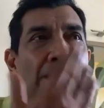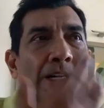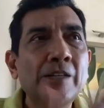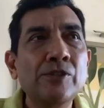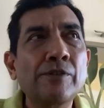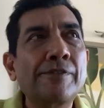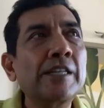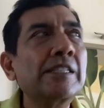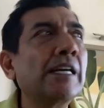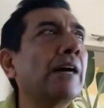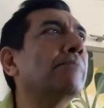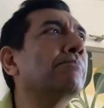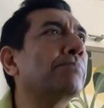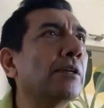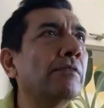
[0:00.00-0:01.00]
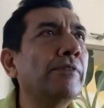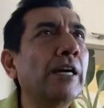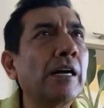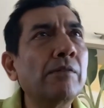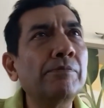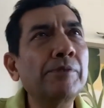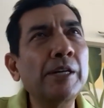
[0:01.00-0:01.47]
so for example we
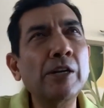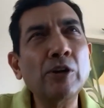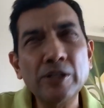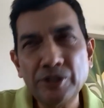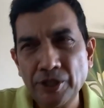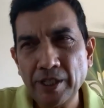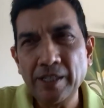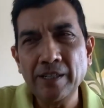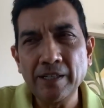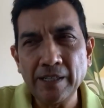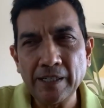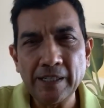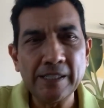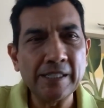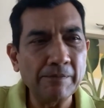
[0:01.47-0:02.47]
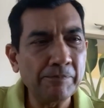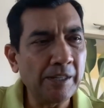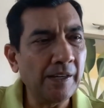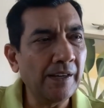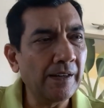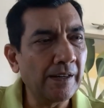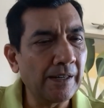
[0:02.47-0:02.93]
are we are launching
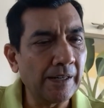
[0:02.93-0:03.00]
something